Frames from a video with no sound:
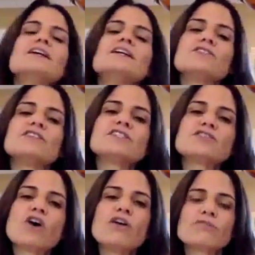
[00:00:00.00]
So the
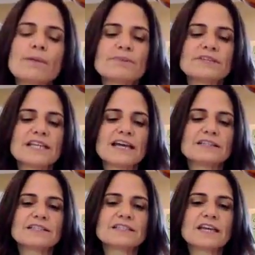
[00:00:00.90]
salt
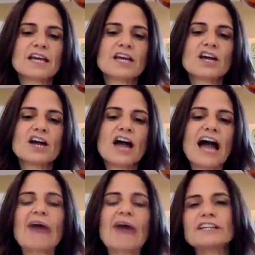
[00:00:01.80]
represents
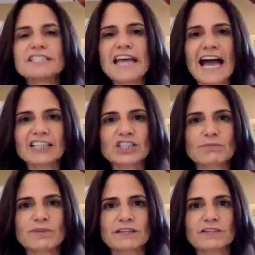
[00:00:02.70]
our
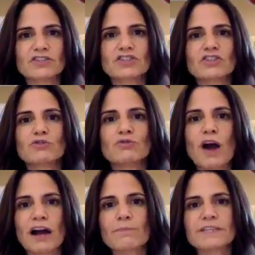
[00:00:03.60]
attachment to
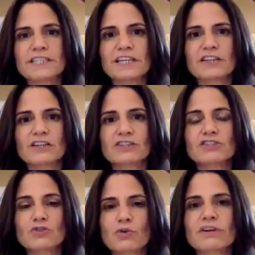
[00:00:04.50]
our particular
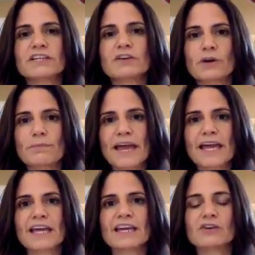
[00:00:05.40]
story or
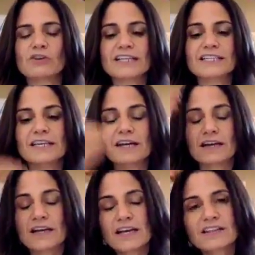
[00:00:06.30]
pain or idea.
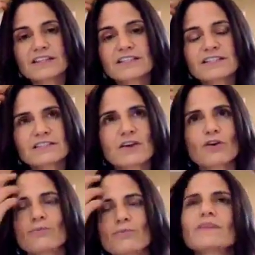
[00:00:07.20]

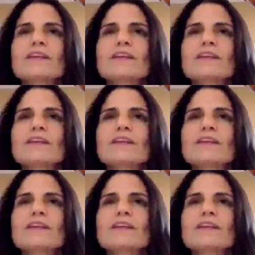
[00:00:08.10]
So